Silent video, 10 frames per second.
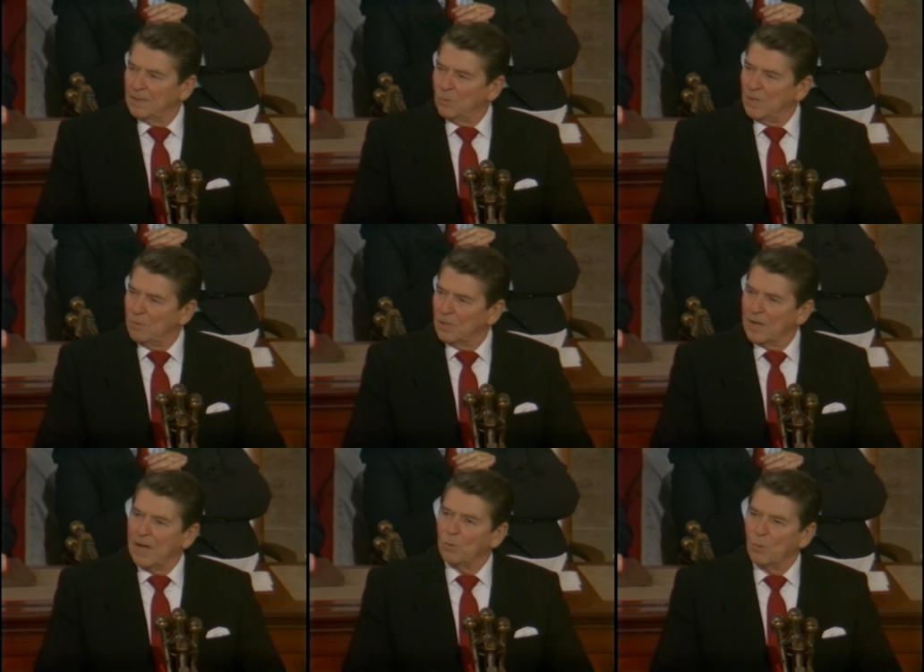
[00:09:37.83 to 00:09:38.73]
We will
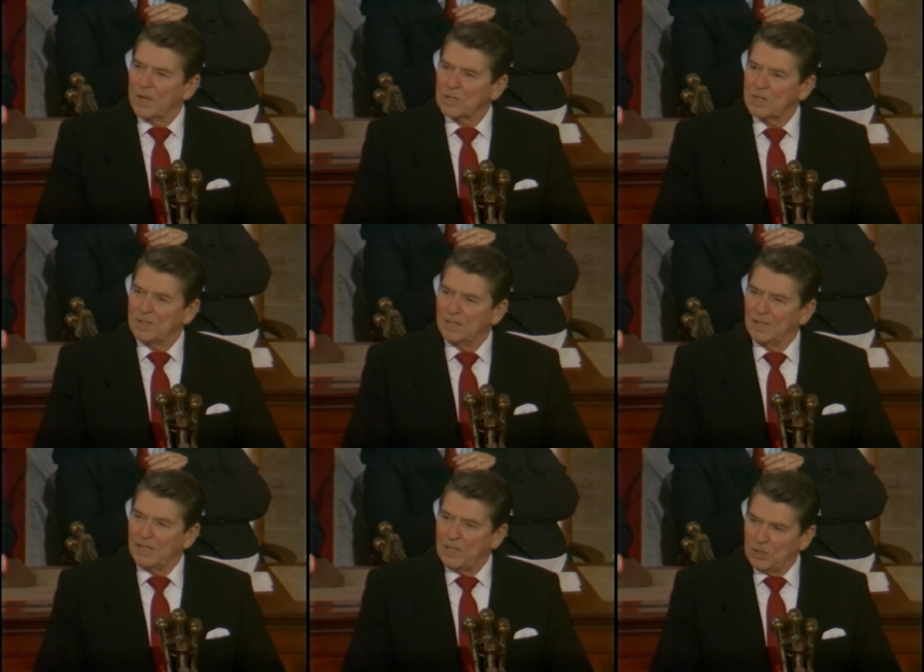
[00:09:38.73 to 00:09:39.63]
not rest
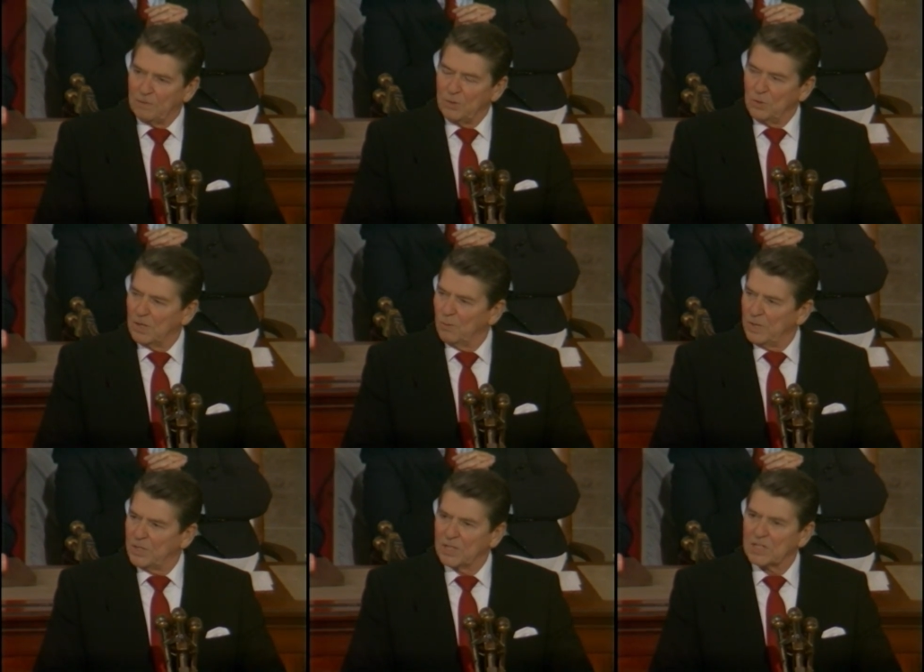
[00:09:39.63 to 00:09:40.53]
until each of you can
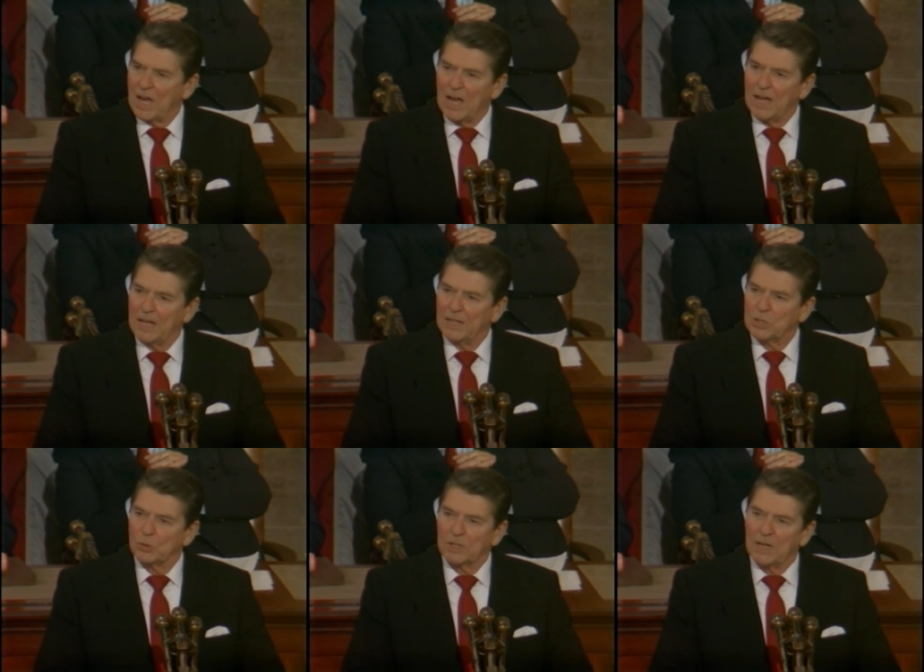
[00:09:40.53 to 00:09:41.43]
reach as high
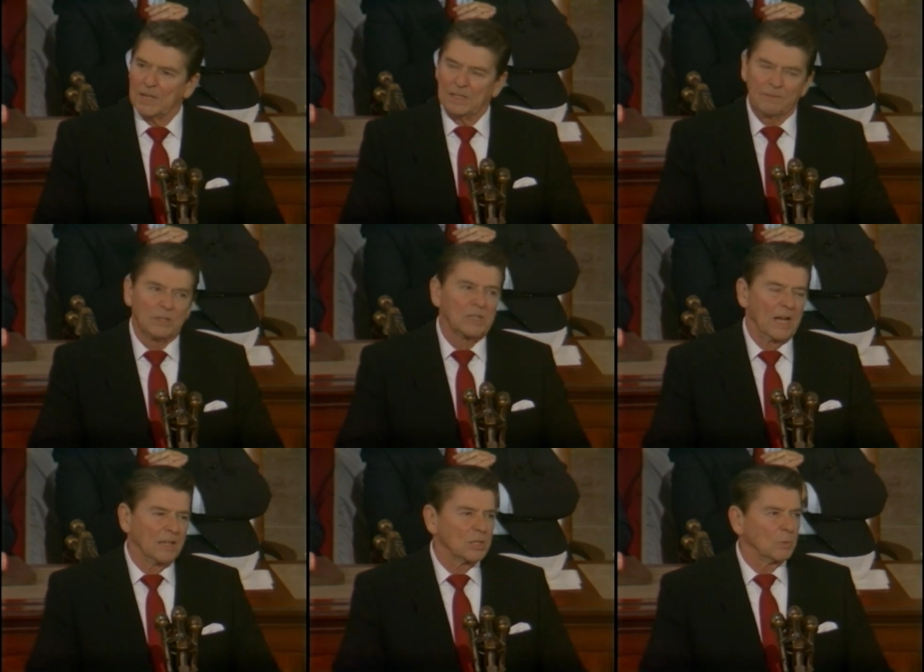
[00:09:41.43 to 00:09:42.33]
as your God given
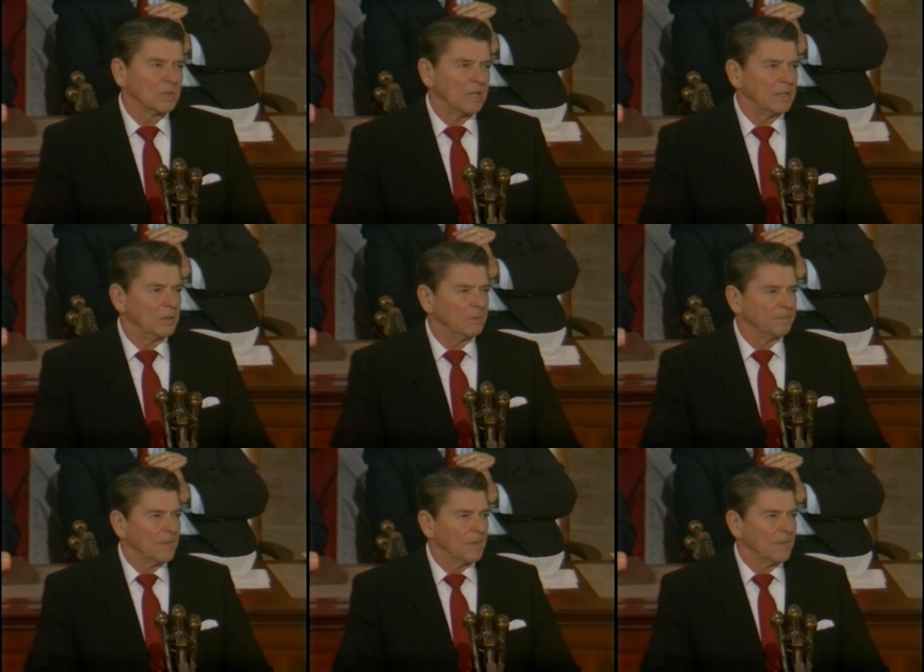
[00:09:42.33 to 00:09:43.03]
talents will take you.